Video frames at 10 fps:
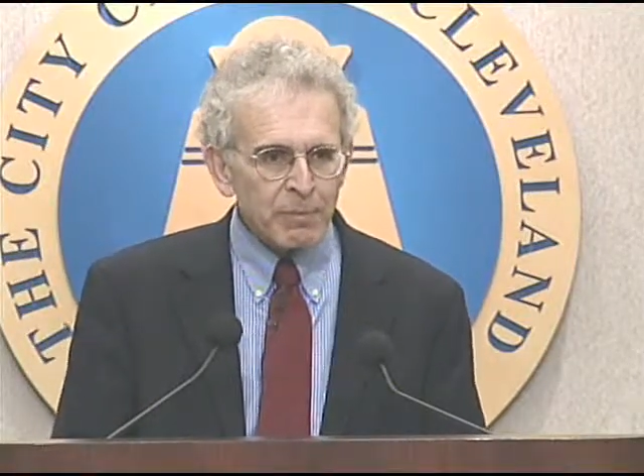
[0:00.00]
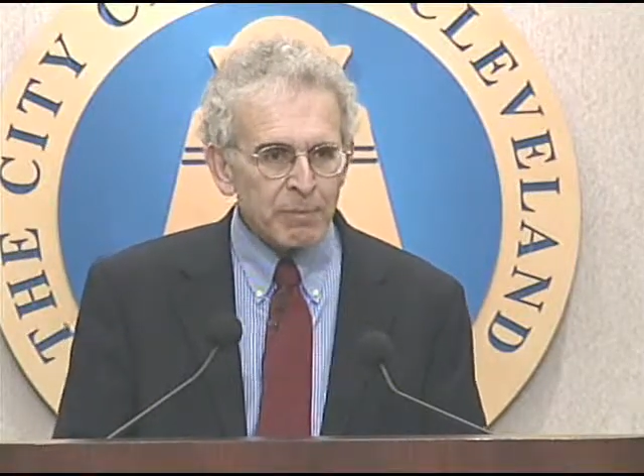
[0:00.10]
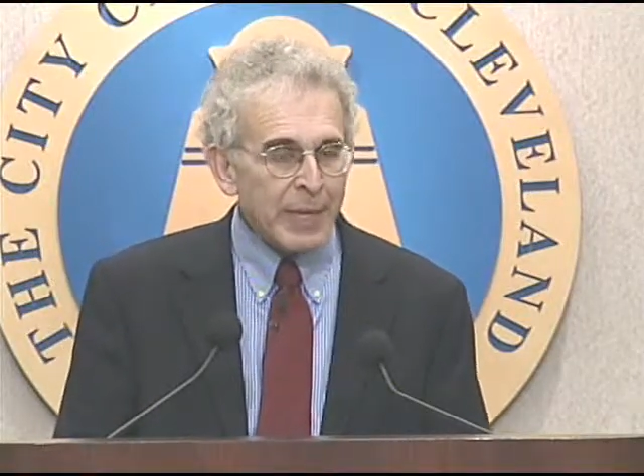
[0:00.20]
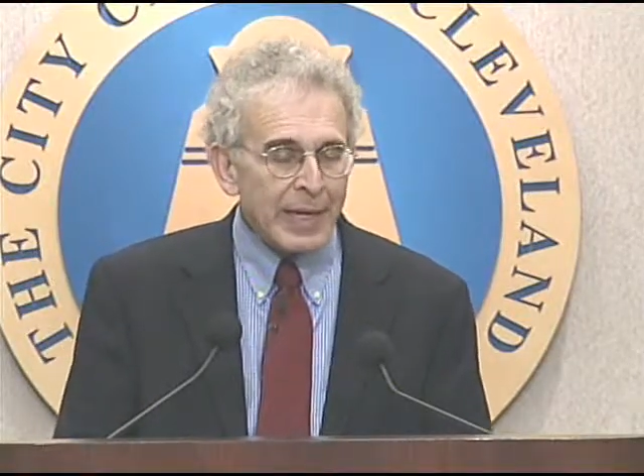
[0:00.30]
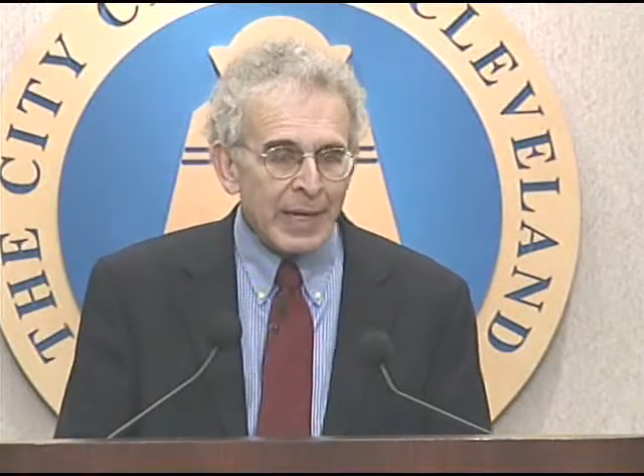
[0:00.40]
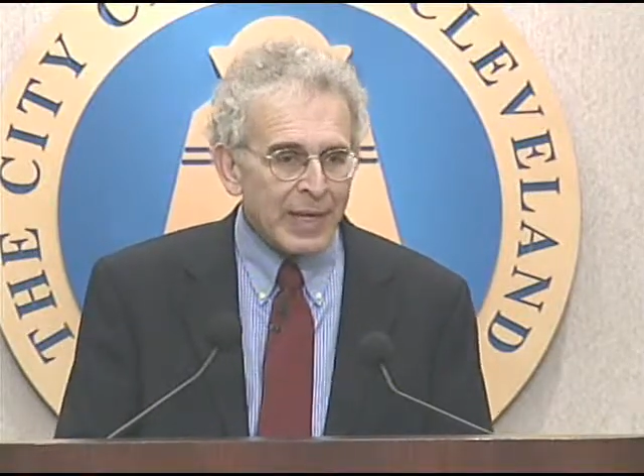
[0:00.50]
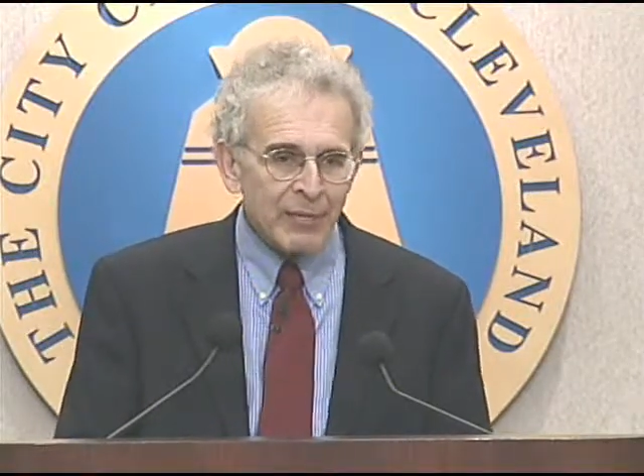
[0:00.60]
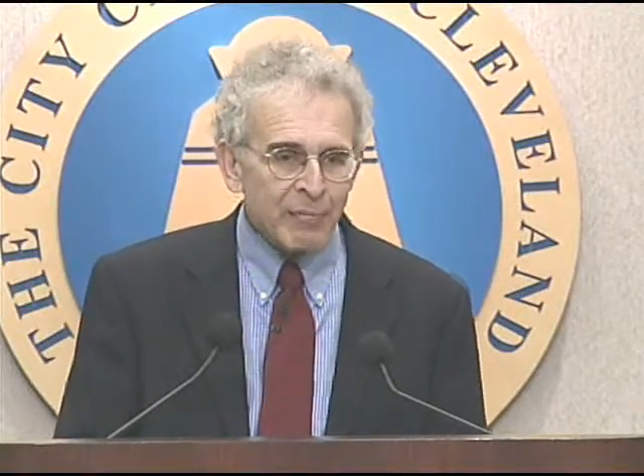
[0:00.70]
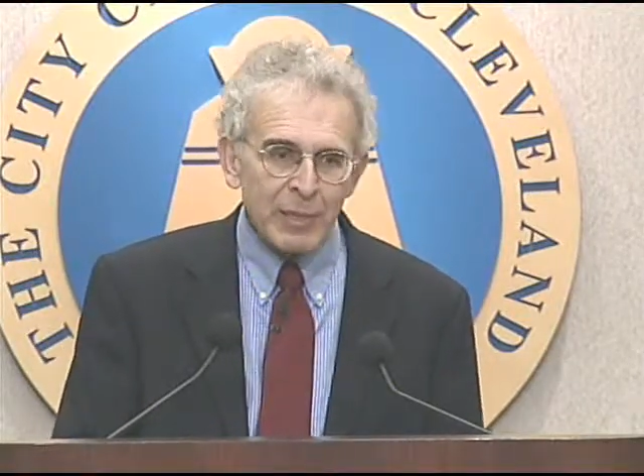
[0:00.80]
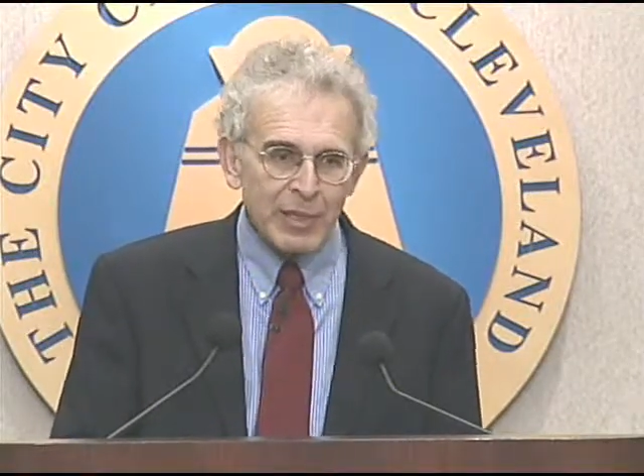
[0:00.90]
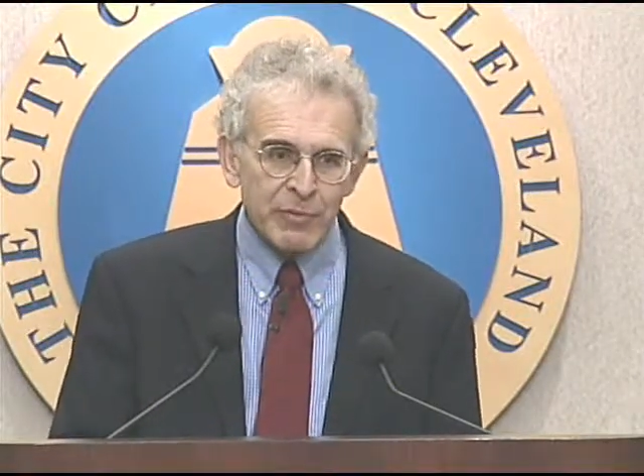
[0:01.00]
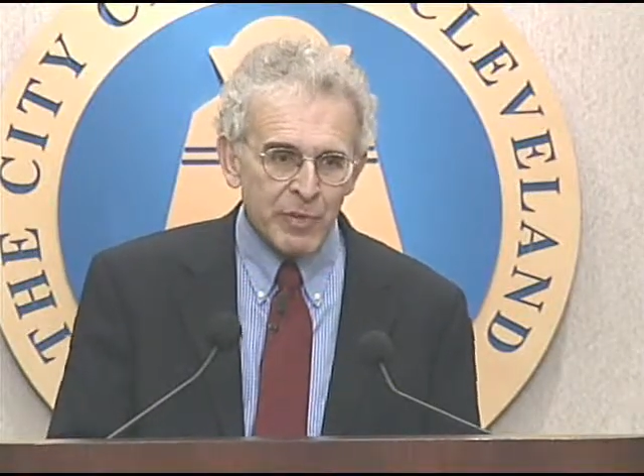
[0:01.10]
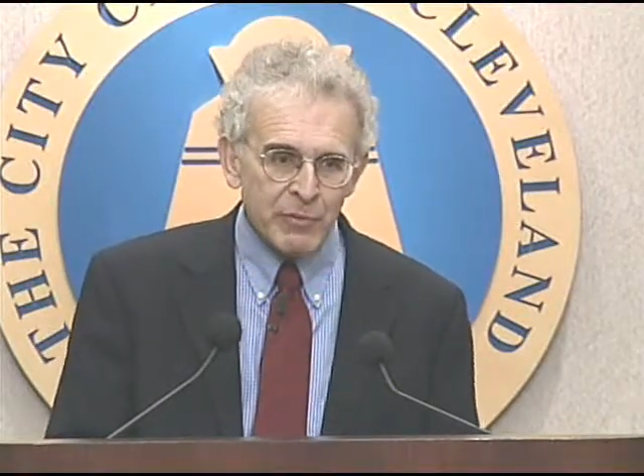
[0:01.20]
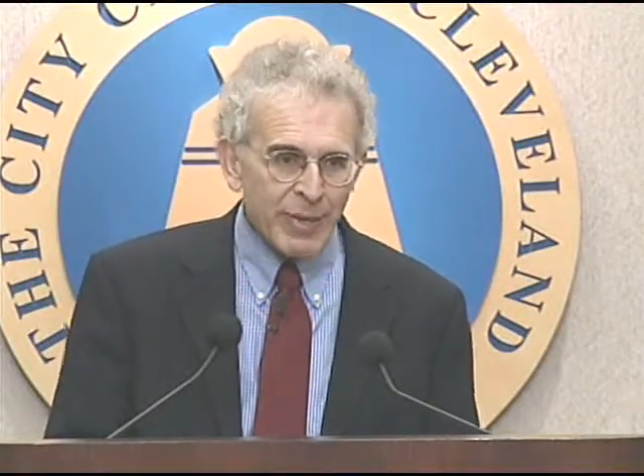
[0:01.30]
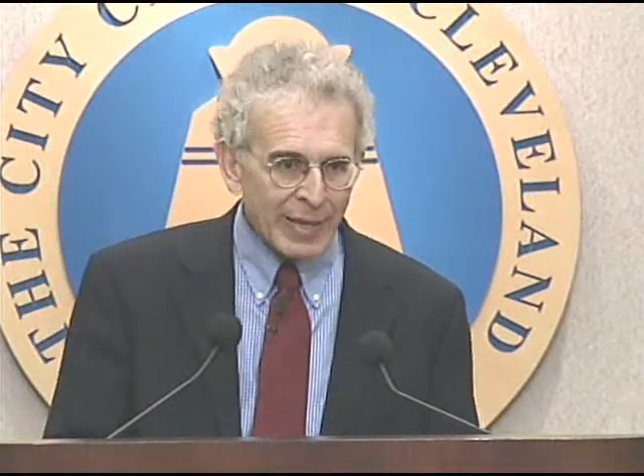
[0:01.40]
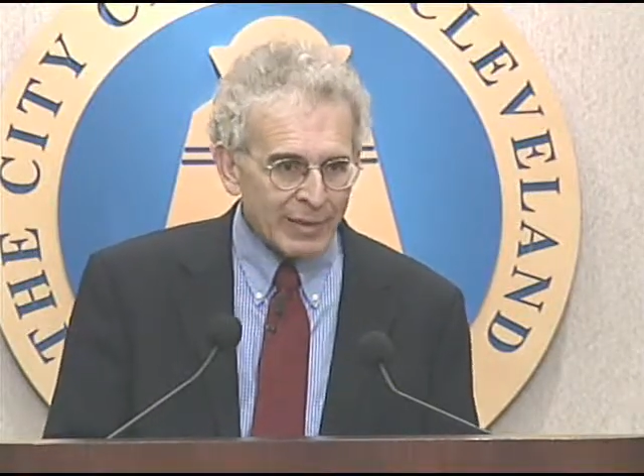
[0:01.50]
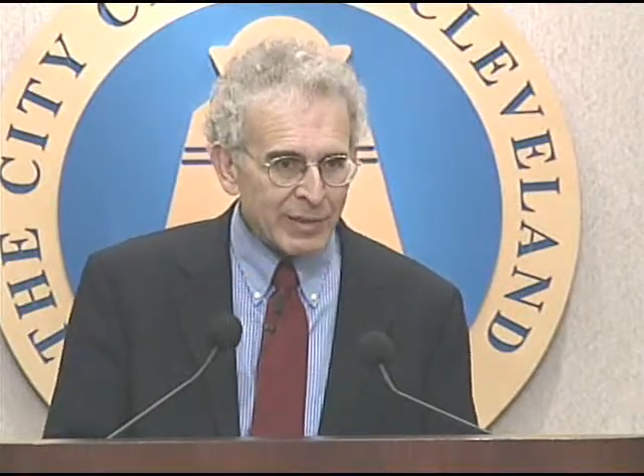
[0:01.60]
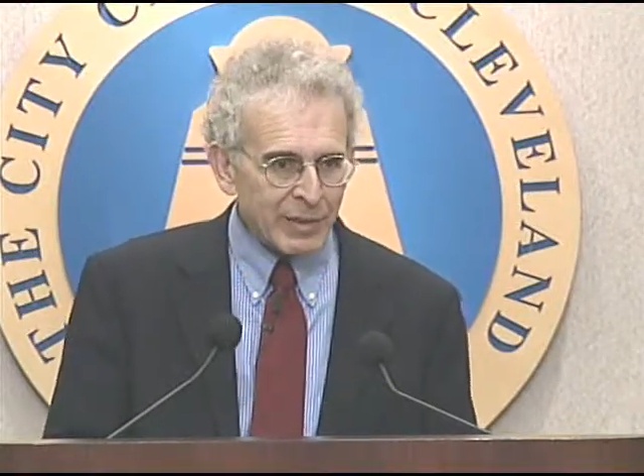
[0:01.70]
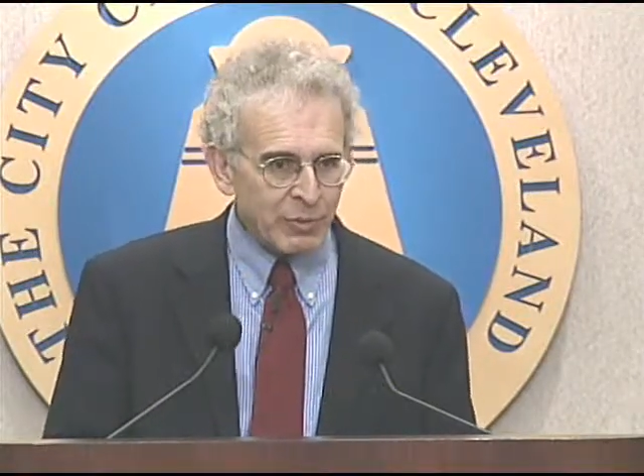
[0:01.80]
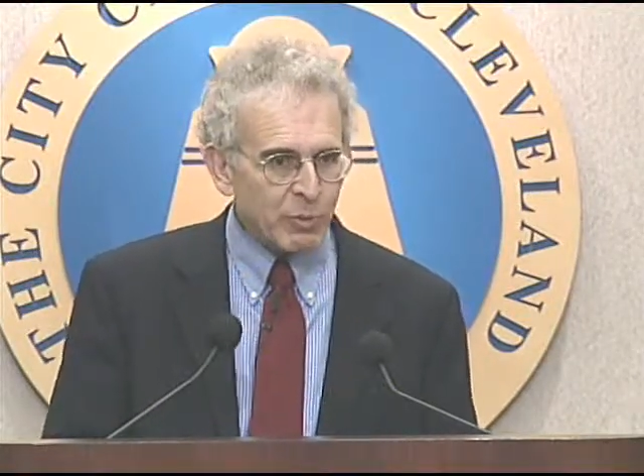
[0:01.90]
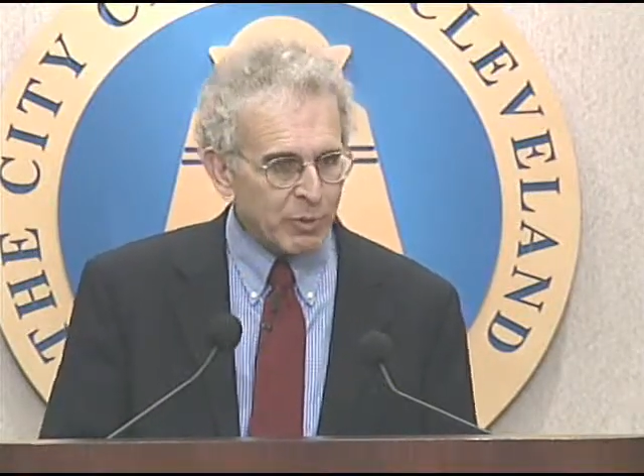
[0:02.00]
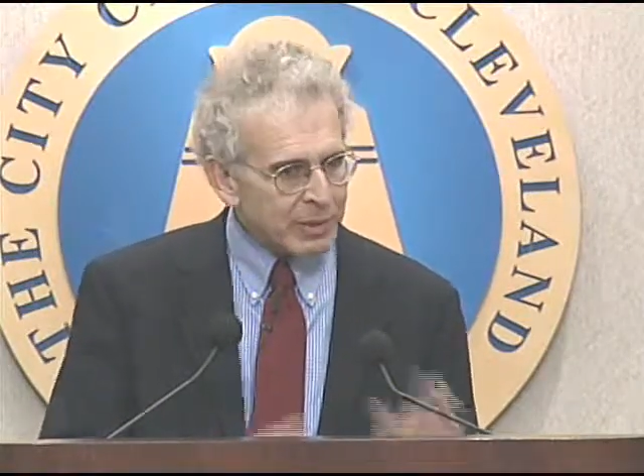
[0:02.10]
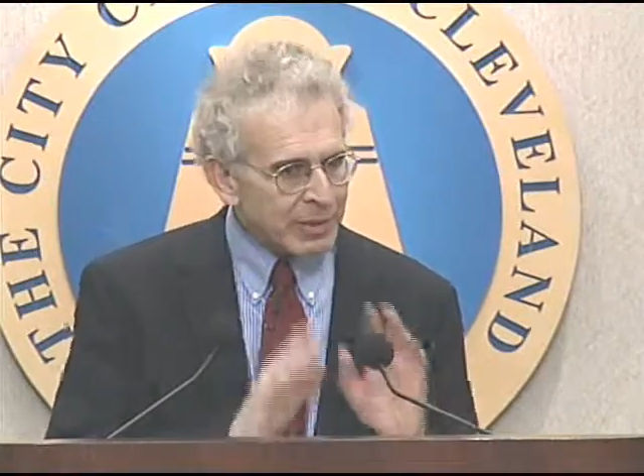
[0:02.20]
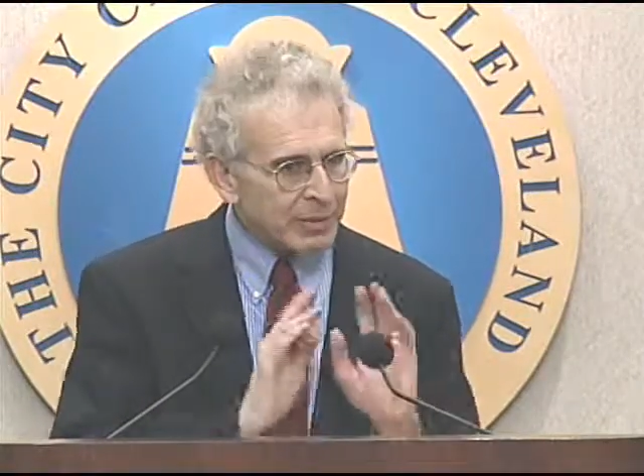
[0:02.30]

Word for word: may not have much of an effect because we're